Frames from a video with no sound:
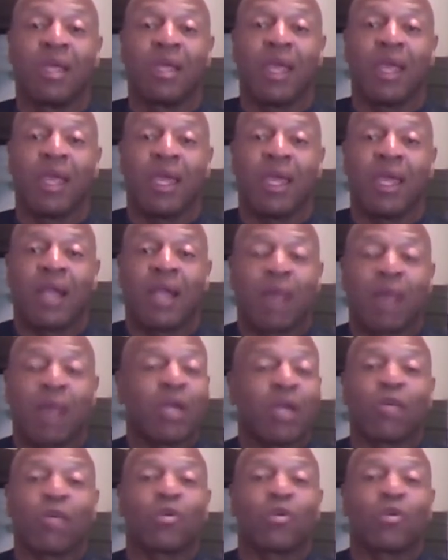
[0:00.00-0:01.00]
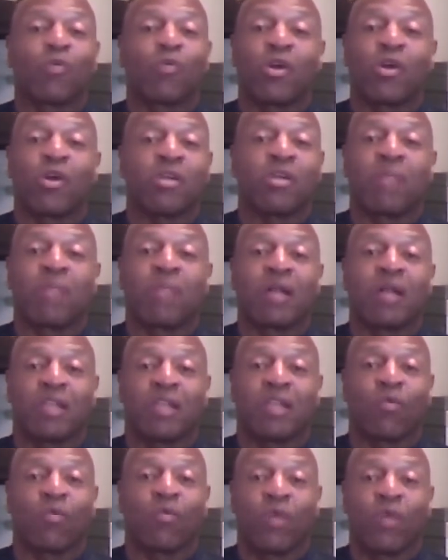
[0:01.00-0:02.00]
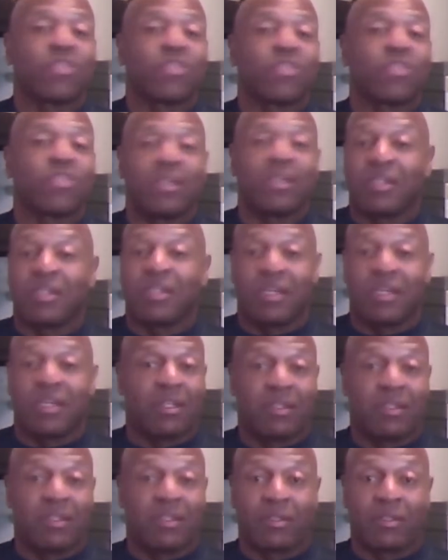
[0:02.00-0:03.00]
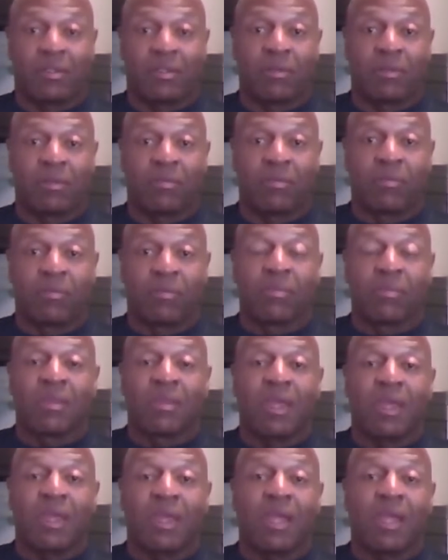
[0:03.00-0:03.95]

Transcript: and I'm not going to worry about that one thing that didn't. And